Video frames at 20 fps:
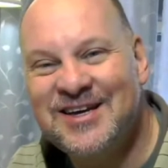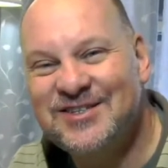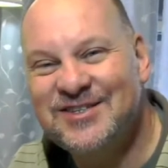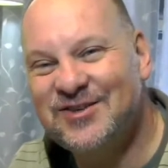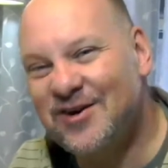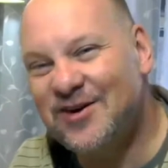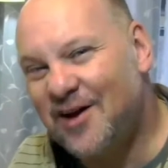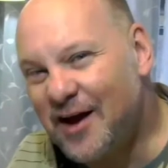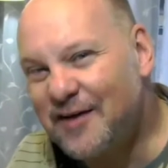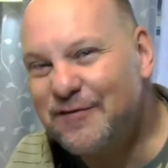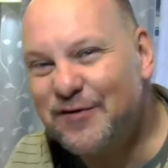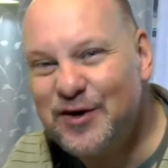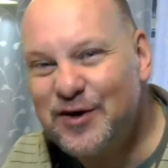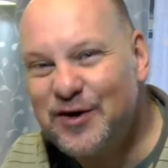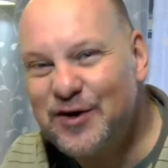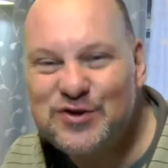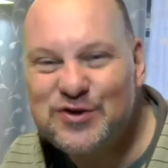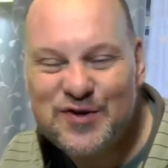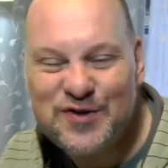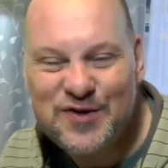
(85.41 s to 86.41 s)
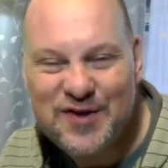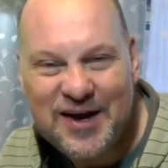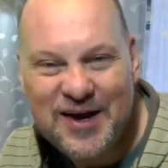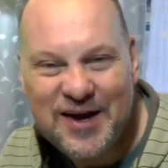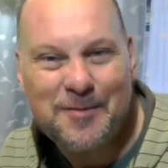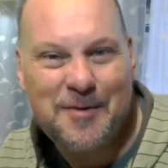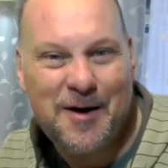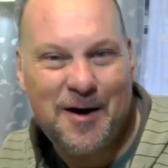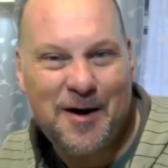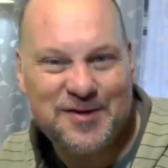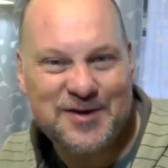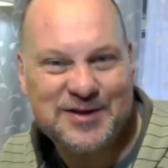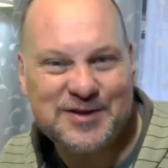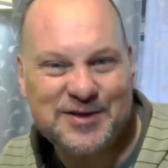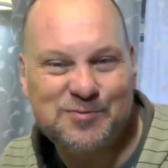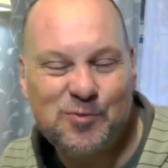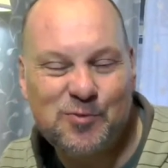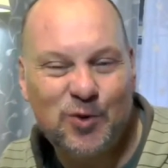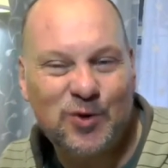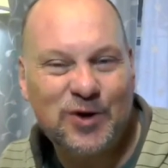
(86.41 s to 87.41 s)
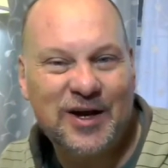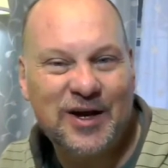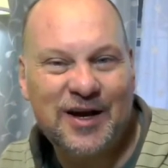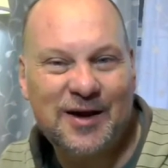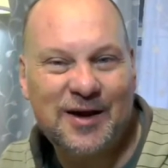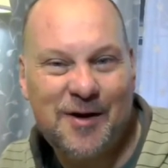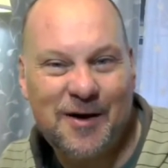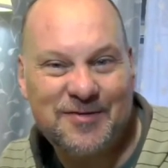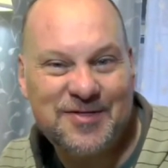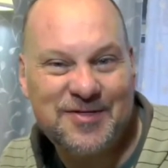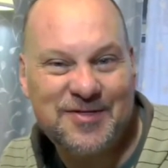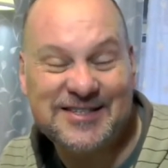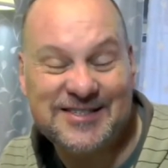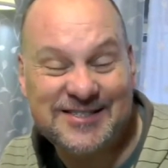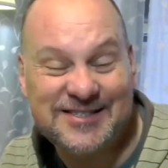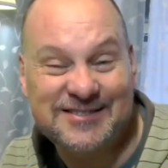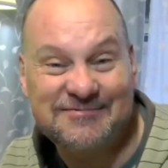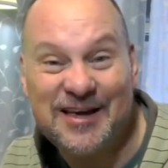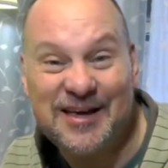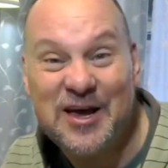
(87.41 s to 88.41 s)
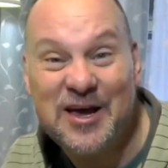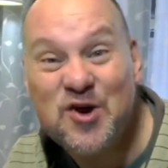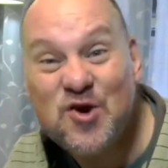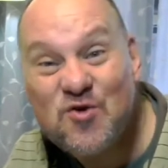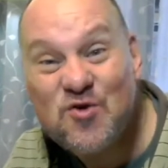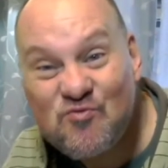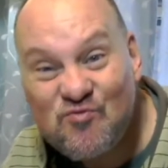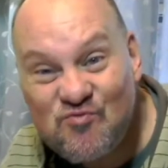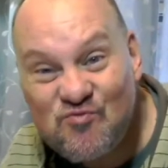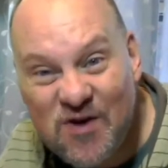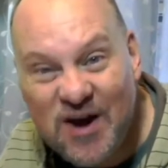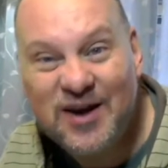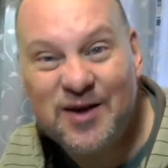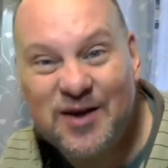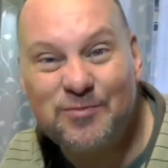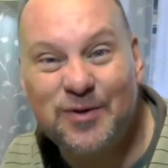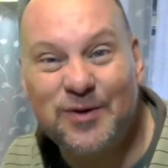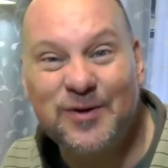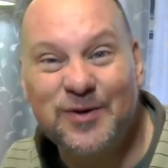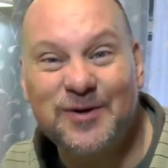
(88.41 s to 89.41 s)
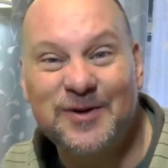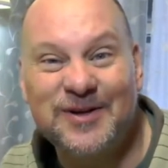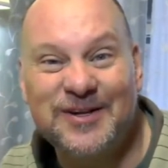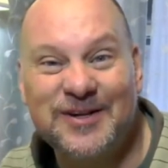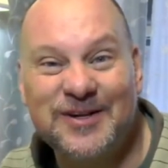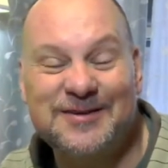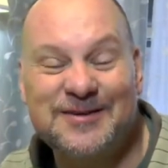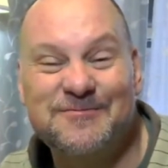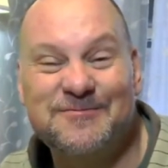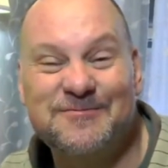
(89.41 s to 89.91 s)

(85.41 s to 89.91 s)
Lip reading: So I'd like for you to think about this morning, about this incredible